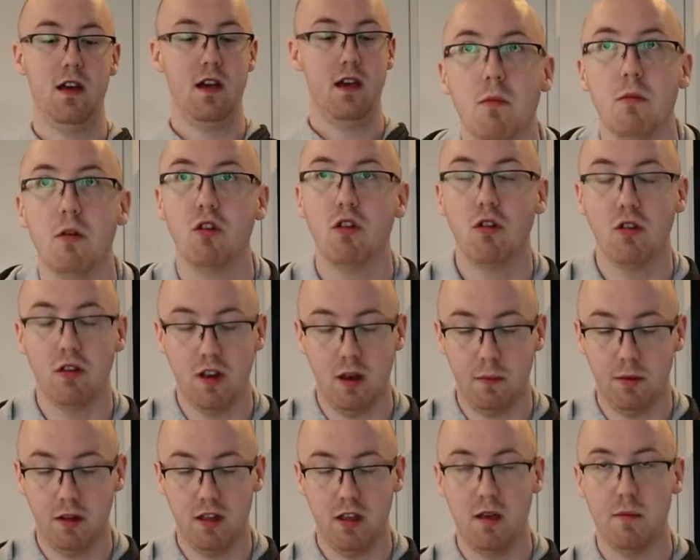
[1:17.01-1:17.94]
Kombucha is
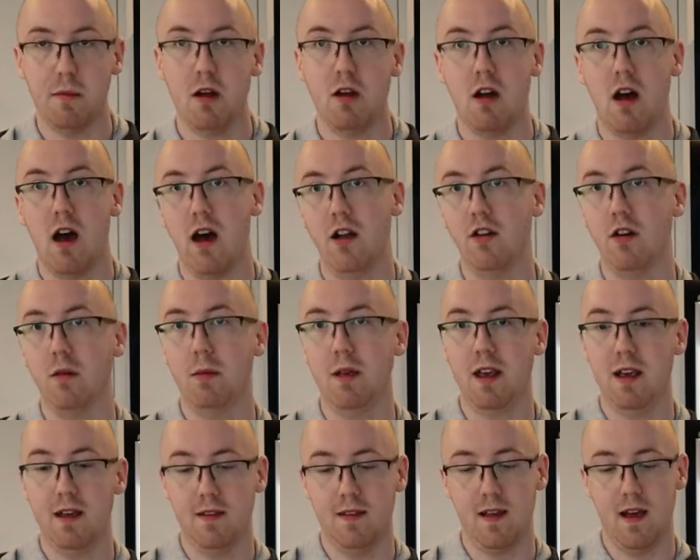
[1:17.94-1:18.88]
typically about 100
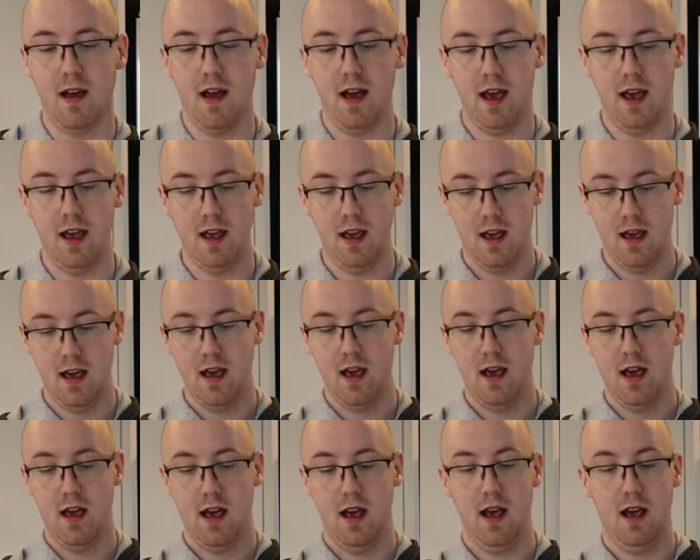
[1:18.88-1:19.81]
PSI,
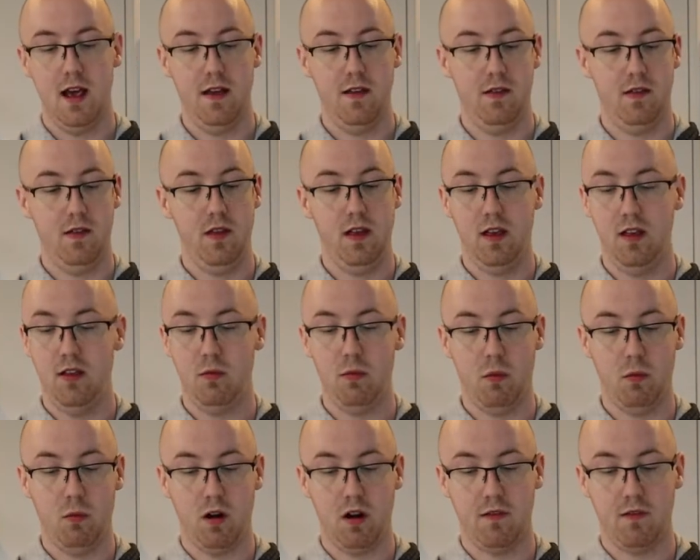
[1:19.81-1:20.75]
and these
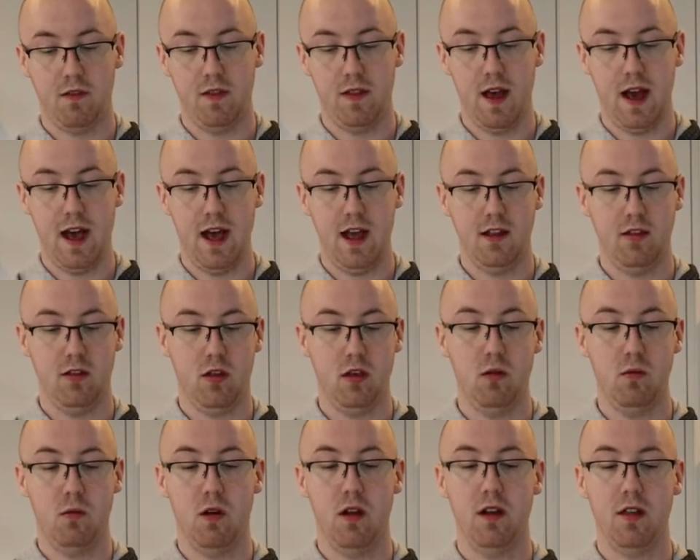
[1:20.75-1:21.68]
will work for that. So
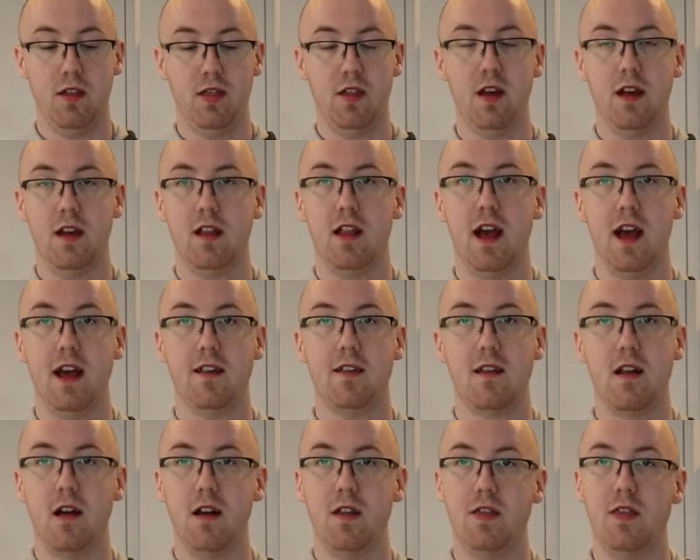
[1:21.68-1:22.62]
you want a thick
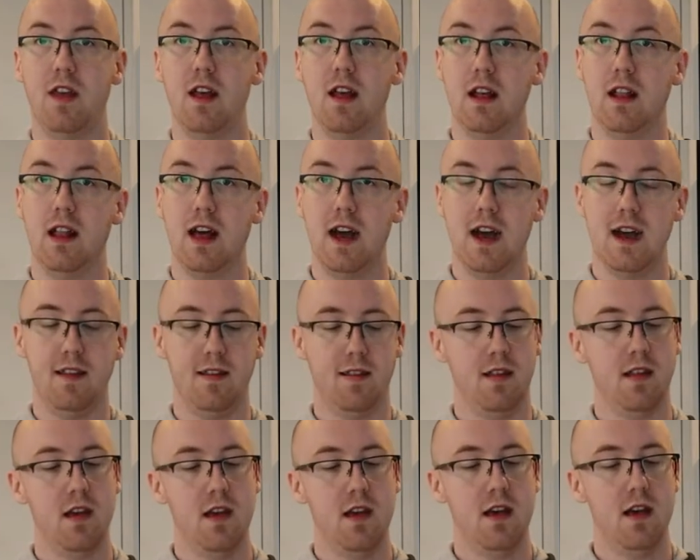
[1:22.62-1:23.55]
glass, not a thin
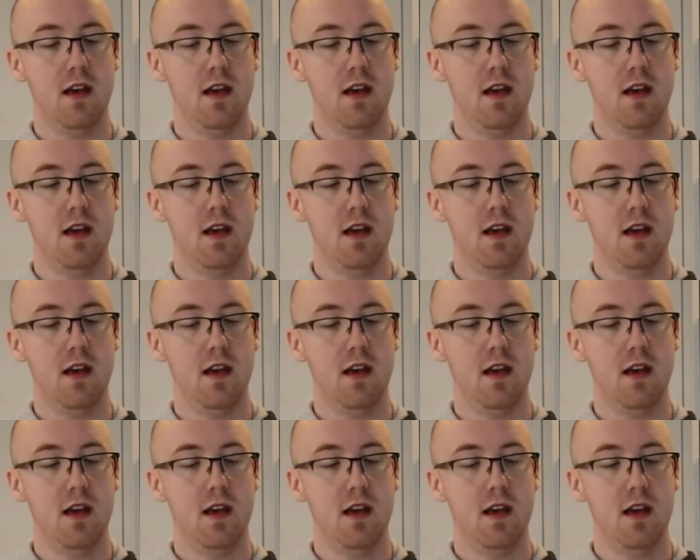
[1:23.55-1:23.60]
glass.